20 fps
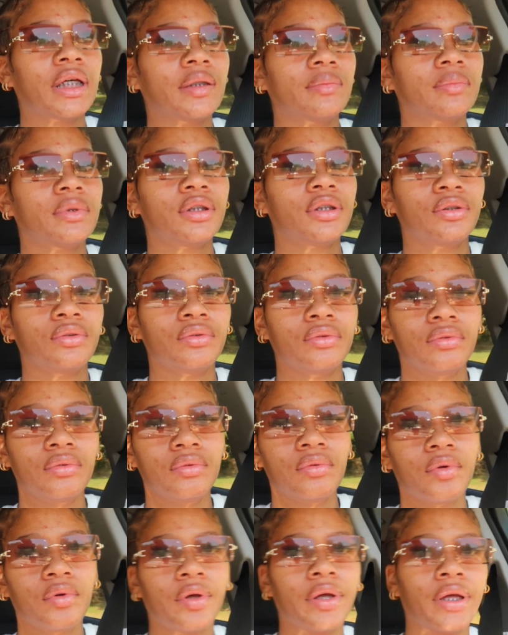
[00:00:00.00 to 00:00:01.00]
up
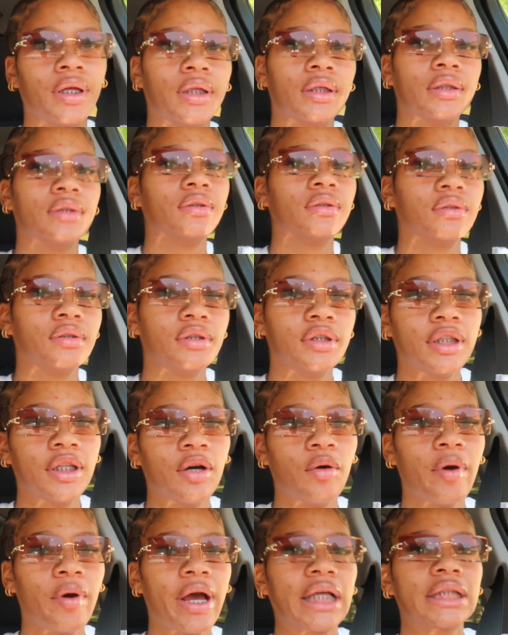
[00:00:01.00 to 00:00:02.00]
to
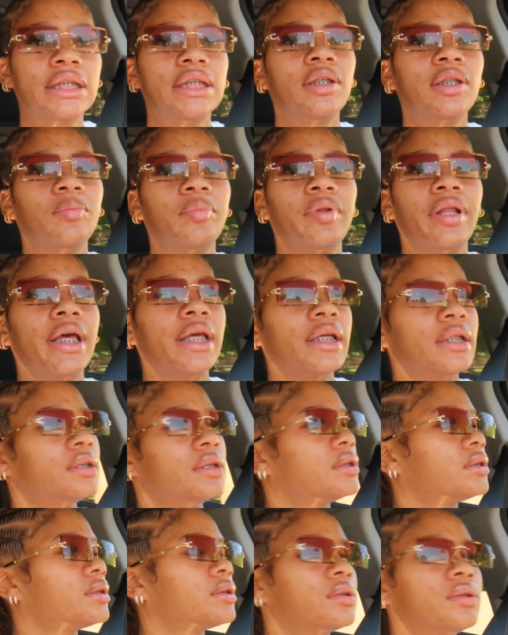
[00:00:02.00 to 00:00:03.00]
the waxing
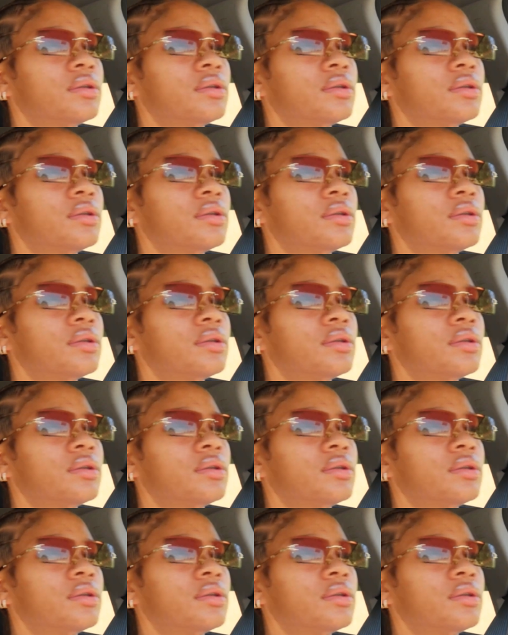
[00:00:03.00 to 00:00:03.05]
place.